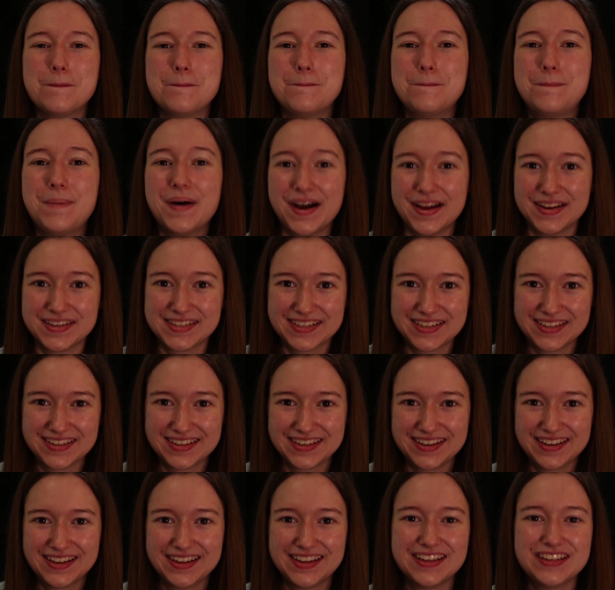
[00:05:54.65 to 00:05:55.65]
But
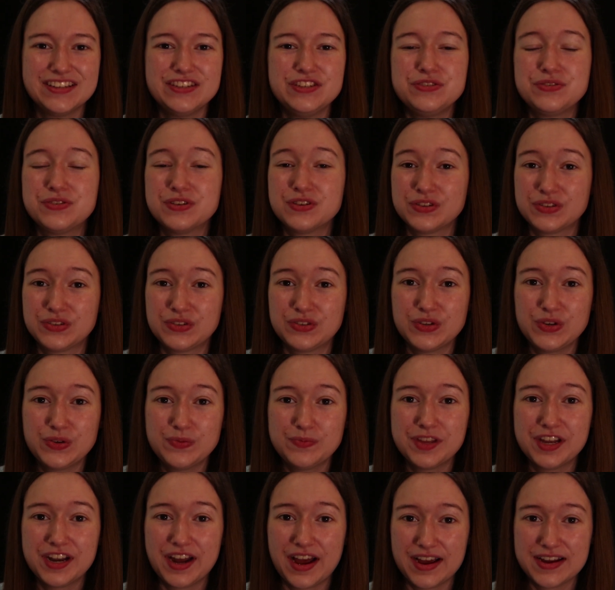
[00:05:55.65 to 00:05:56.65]
you can
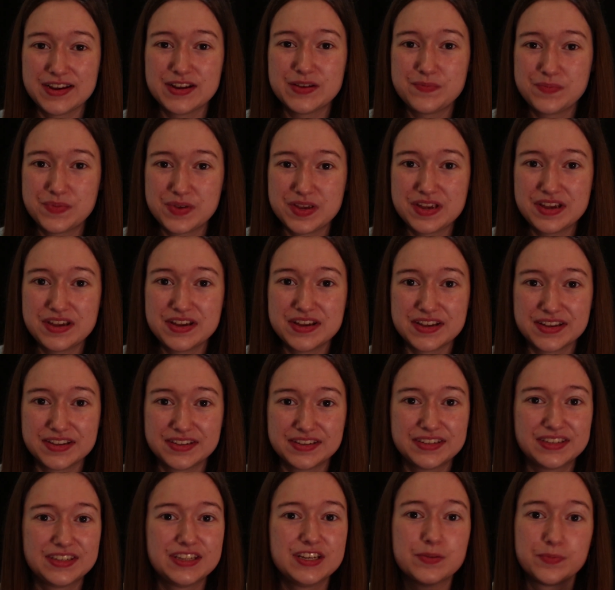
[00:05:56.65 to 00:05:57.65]
assume that IMP
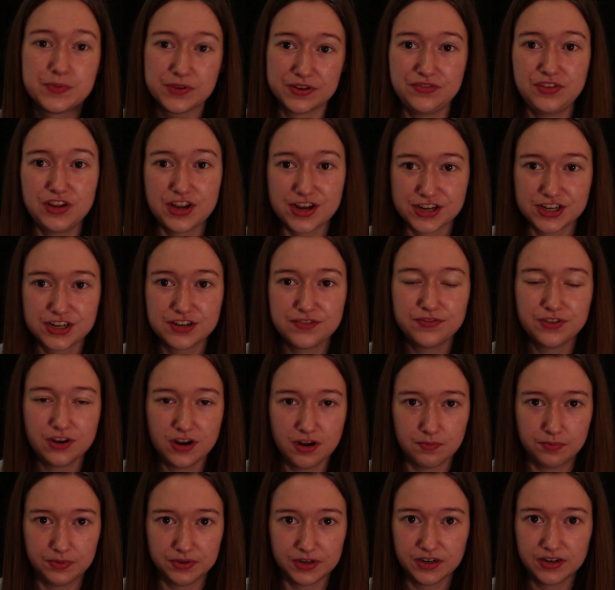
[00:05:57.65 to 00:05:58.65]
is the abbreviation for
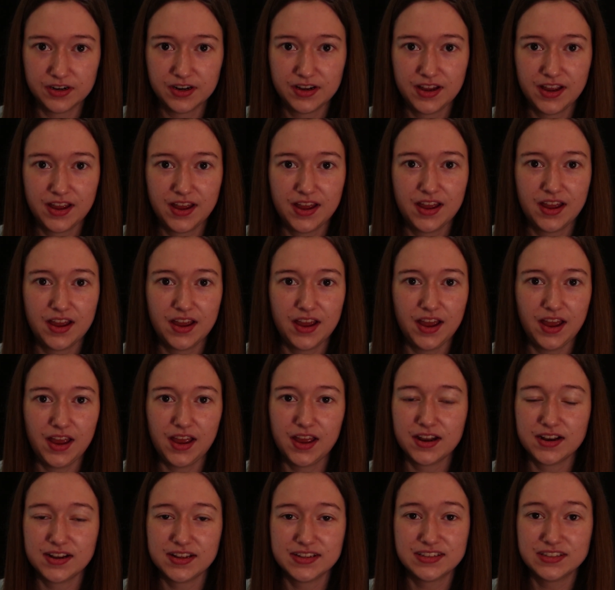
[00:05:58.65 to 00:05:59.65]
emperor,
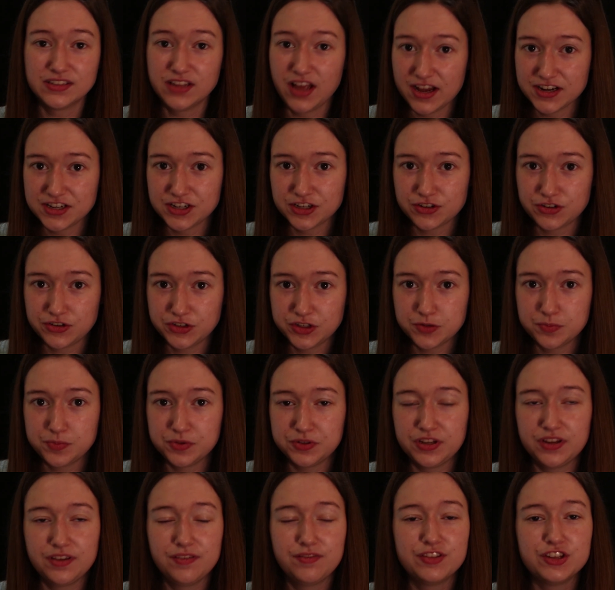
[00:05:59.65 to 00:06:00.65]
and it's logical to
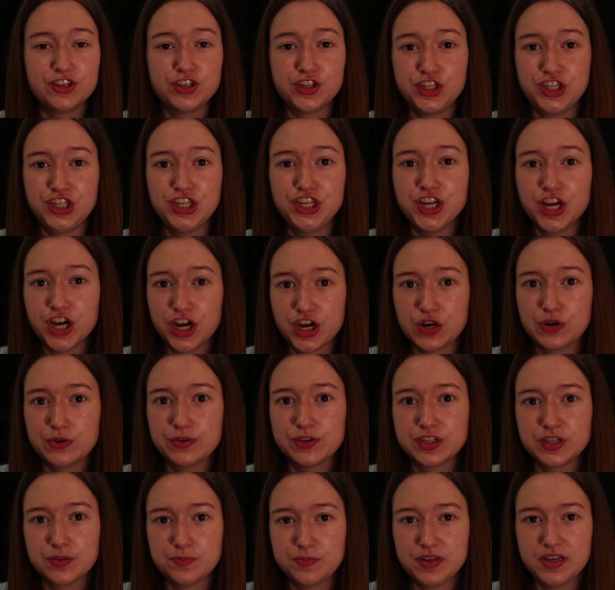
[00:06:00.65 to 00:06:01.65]
believe that GO
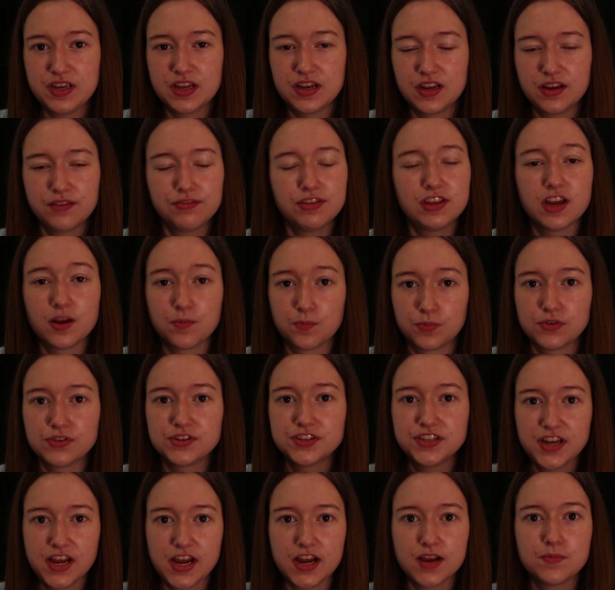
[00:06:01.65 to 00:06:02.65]
is the beginning of the
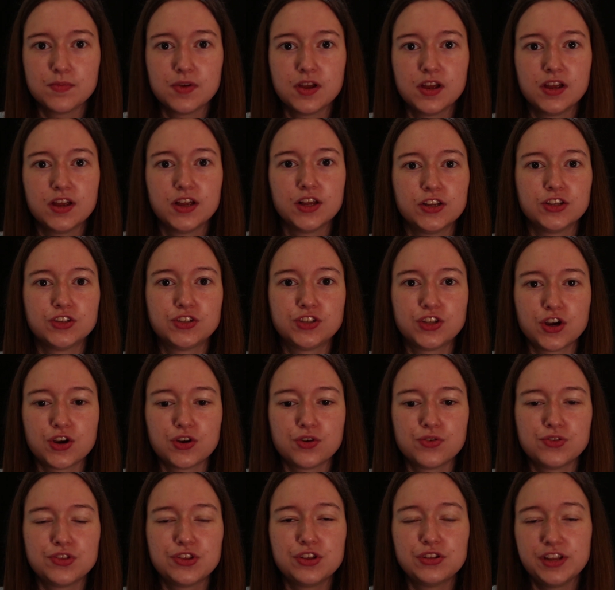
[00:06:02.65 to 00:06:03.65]
emperor's name.
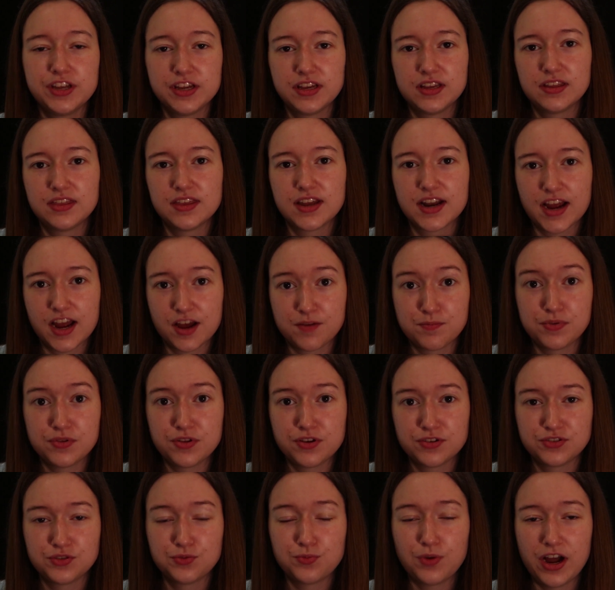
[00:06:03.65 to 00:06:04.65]
So the link that I have
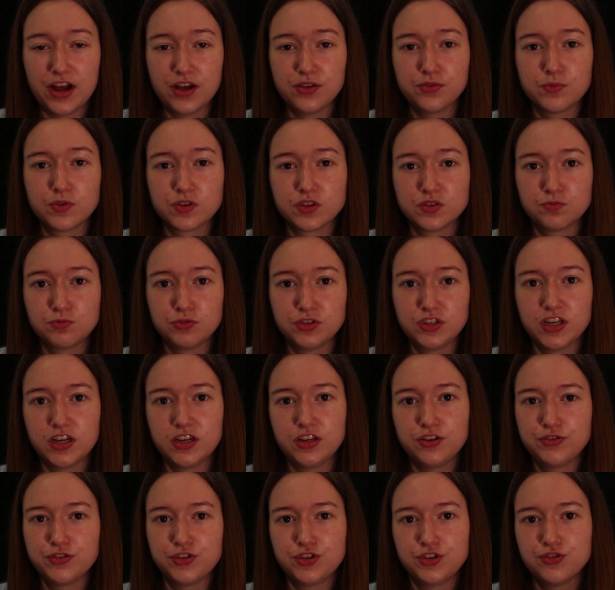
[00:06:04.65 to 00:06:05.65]
below to Wildwinds will
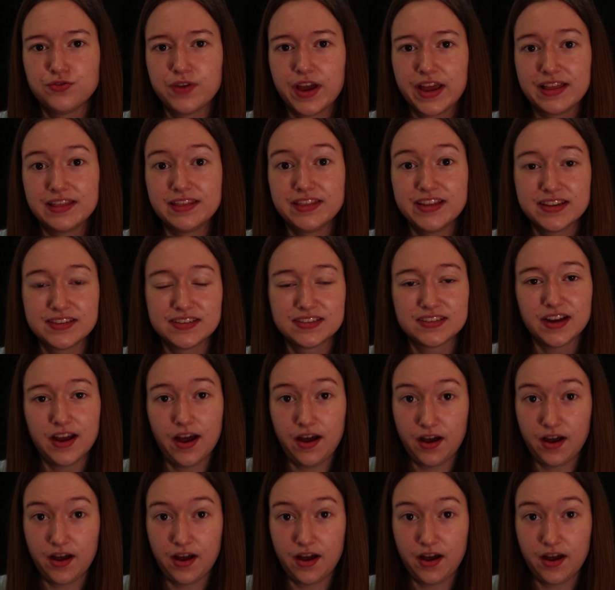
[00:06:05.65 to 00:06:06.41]
take you to a list